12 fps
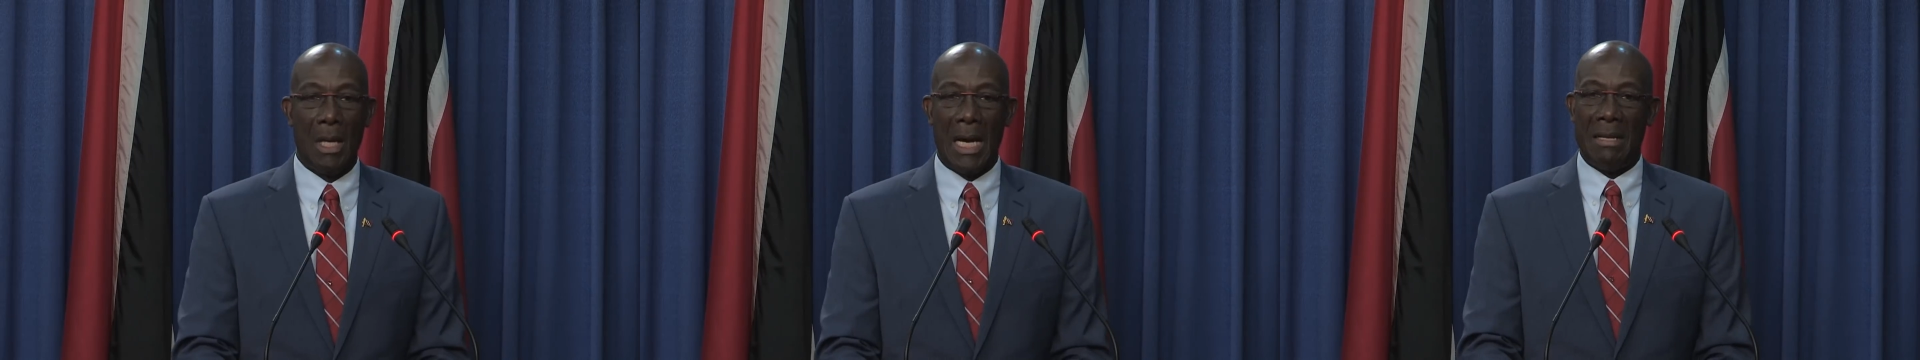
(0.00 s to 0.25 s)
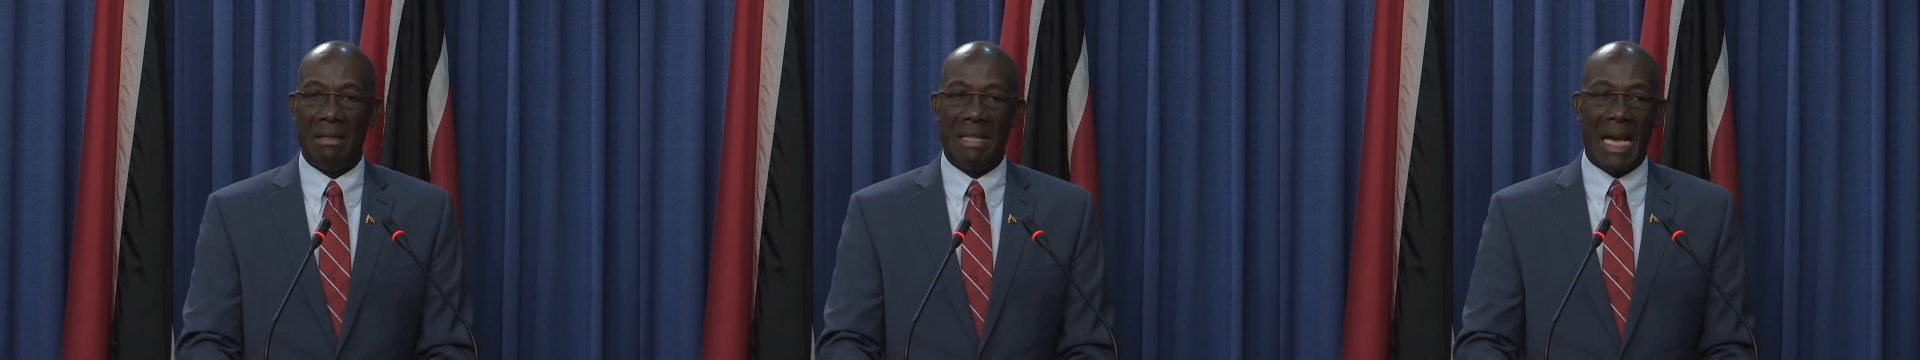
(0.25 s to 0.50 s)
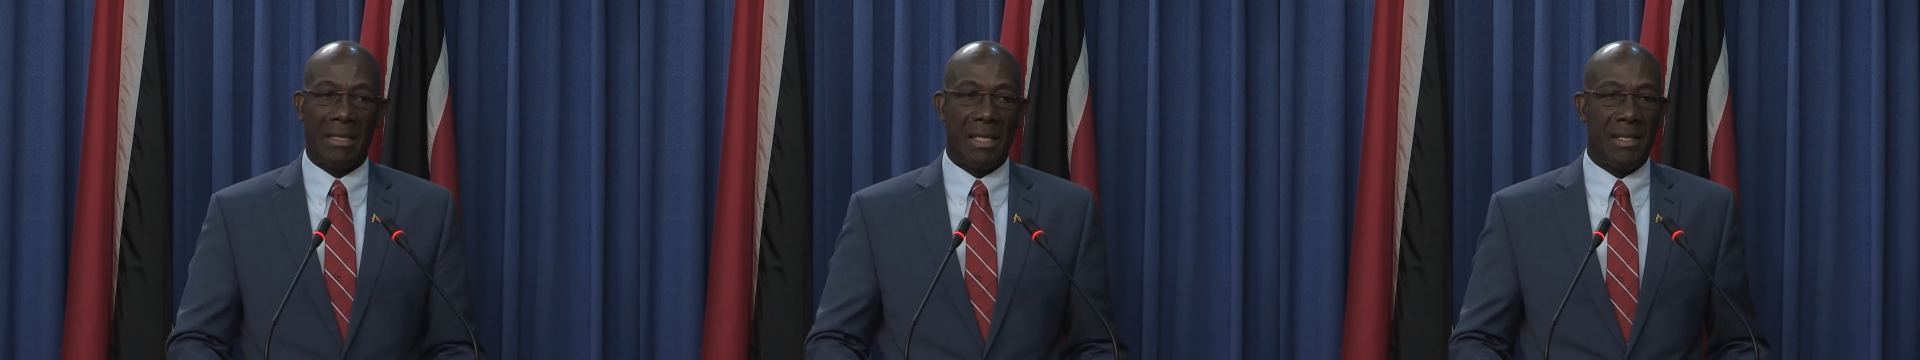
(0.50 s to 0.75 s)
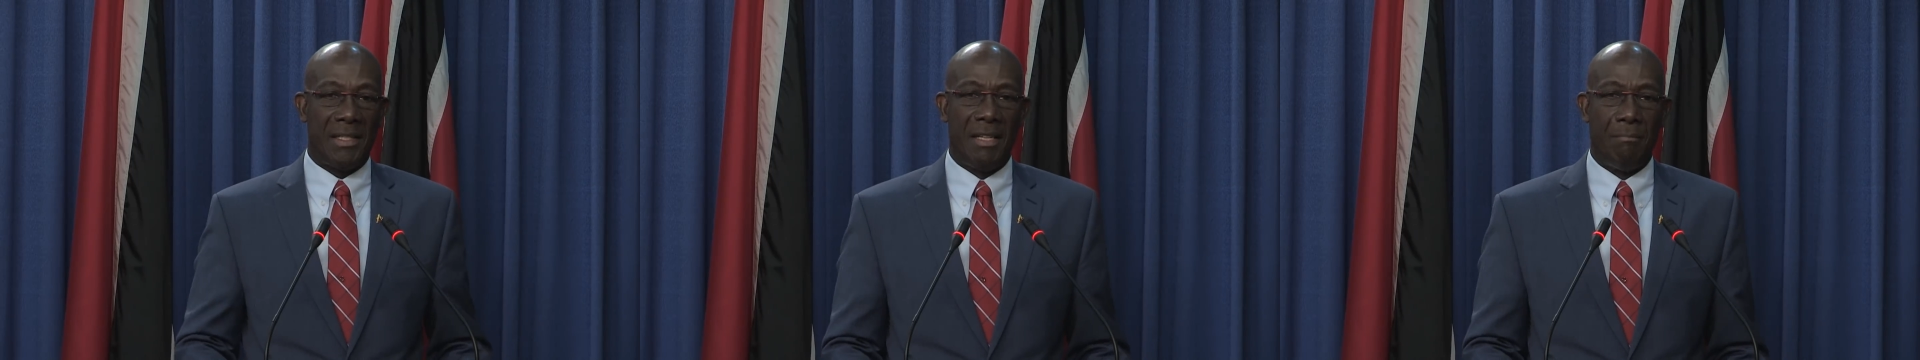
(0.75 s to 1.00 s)
And that
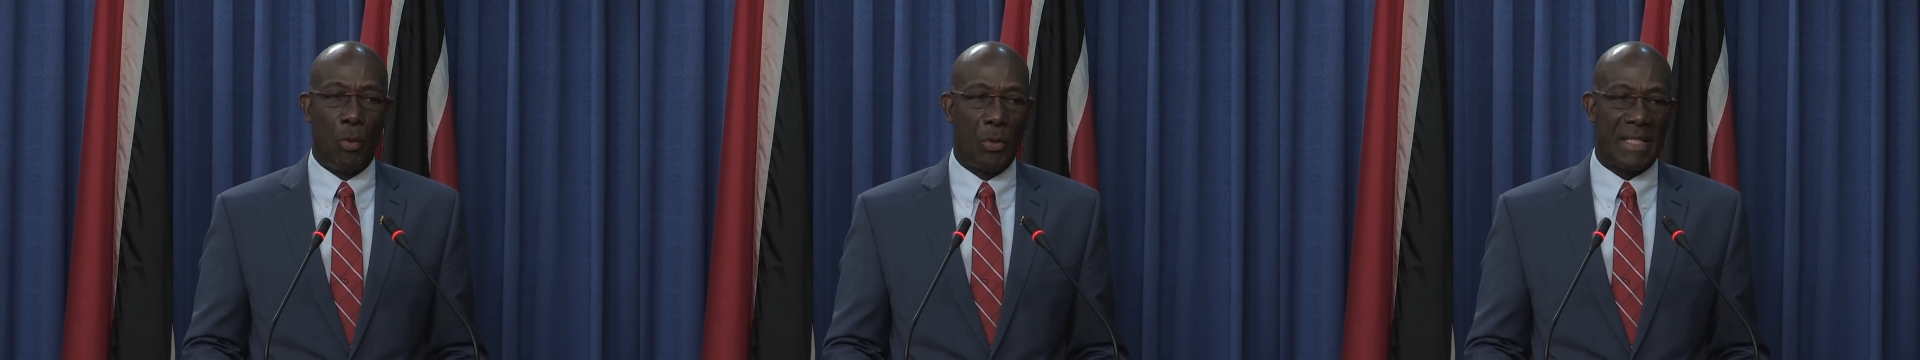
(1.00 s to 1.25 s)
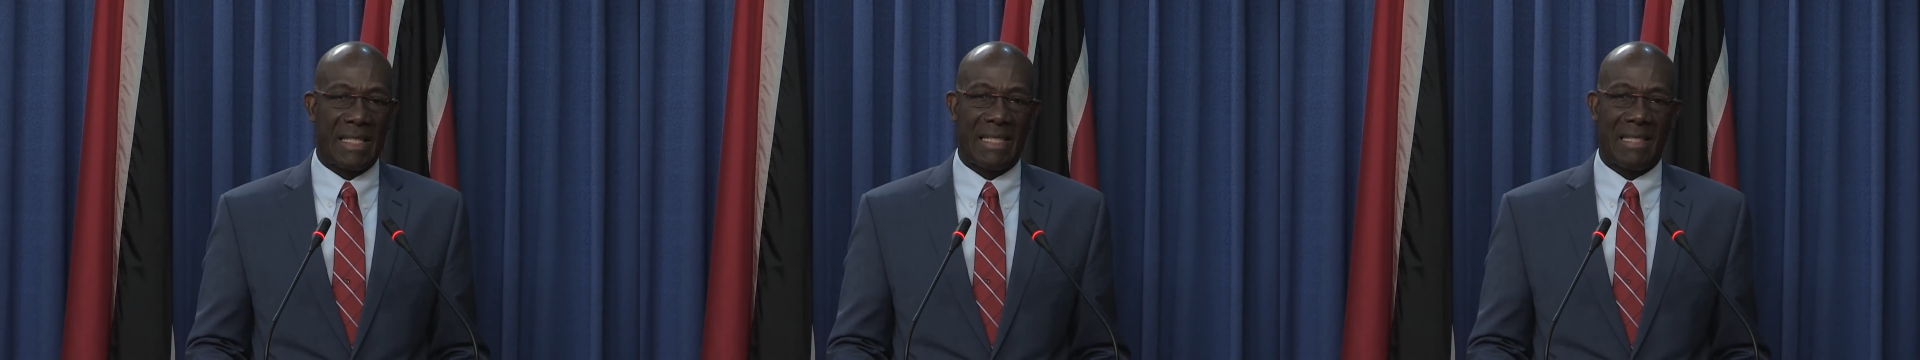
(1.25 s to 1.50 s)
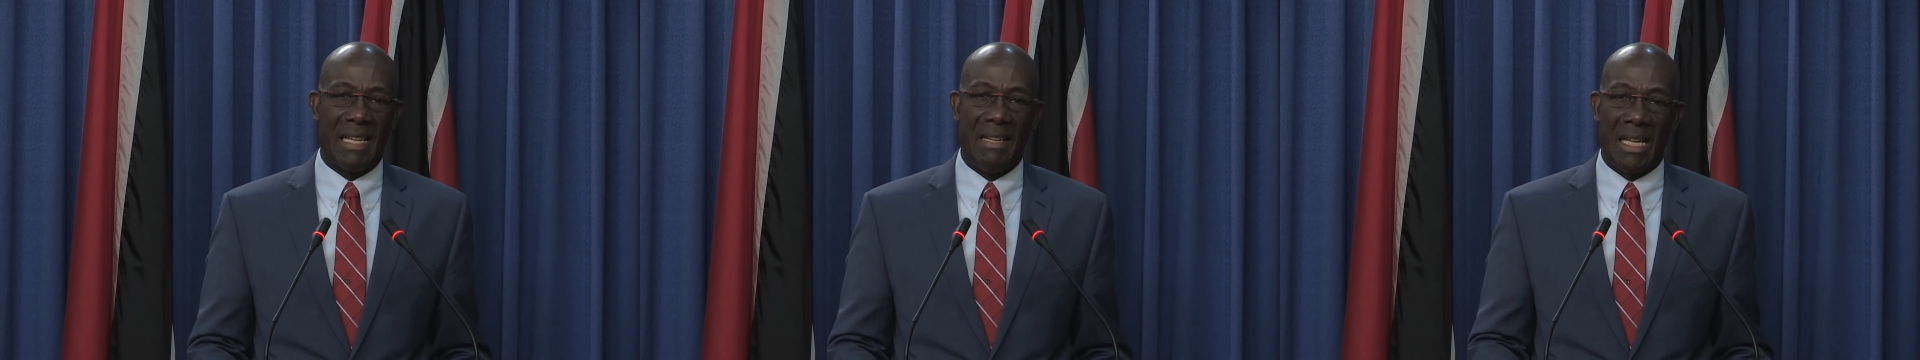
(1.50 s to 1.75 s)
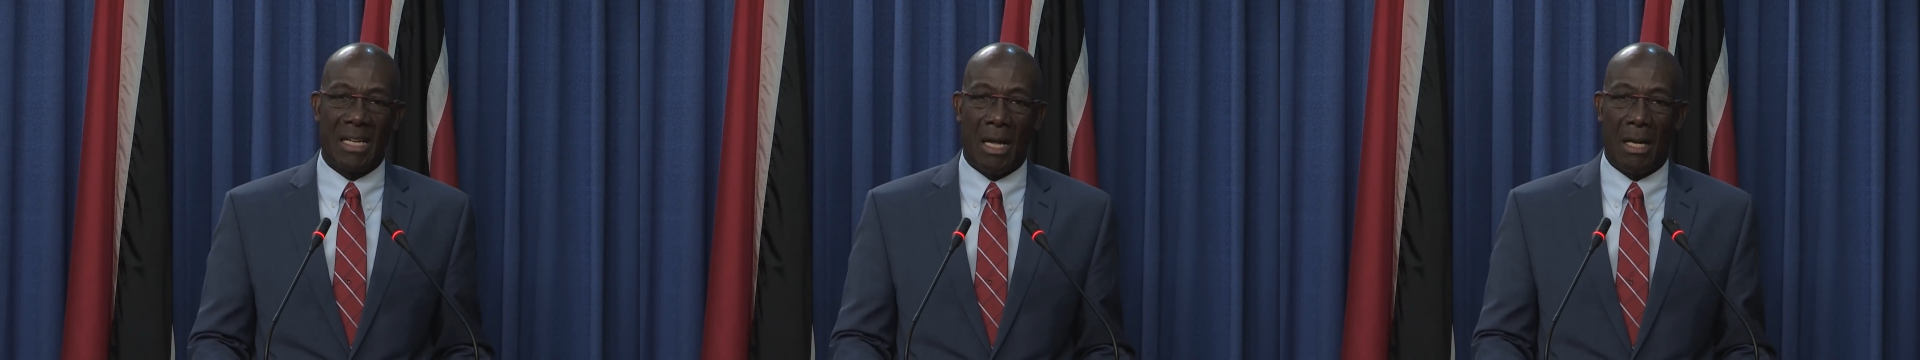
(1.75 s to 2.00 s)
is the most
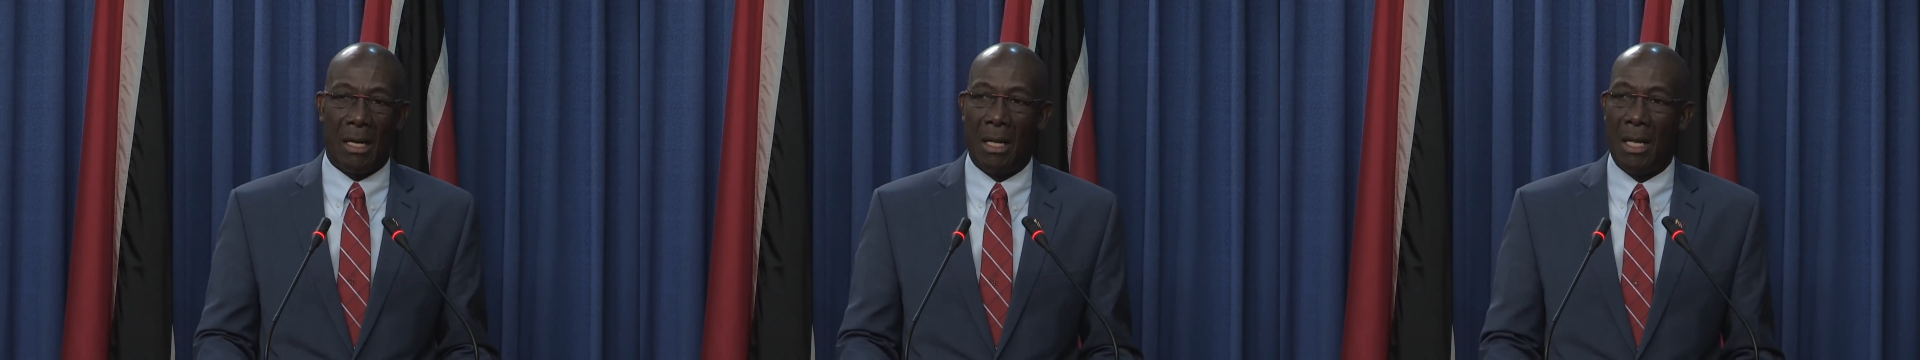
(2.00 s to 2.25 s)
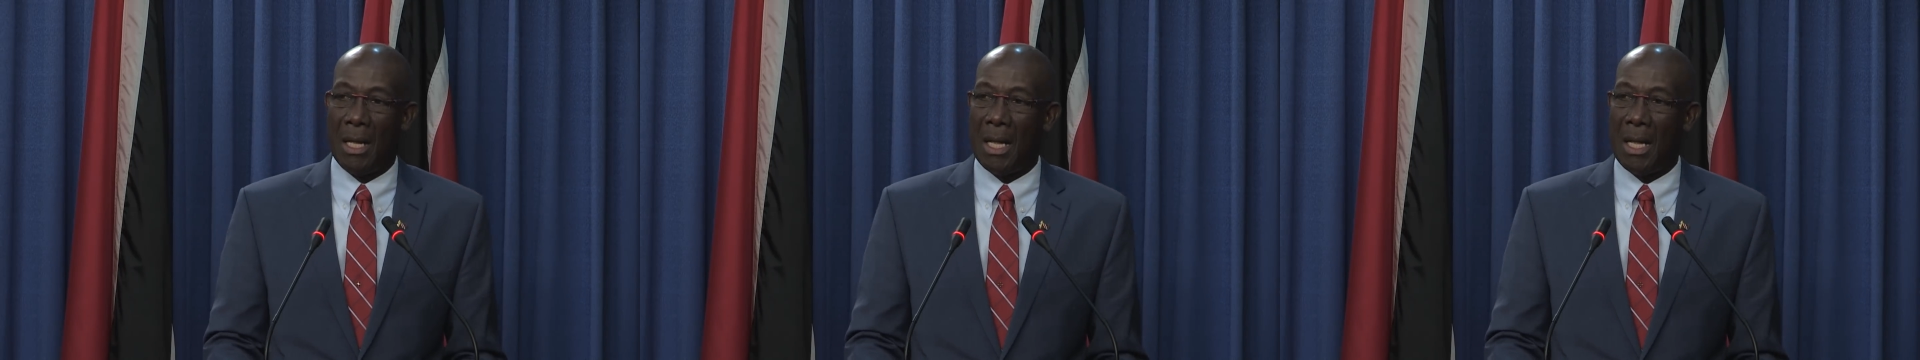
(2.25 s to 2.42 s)
cynical,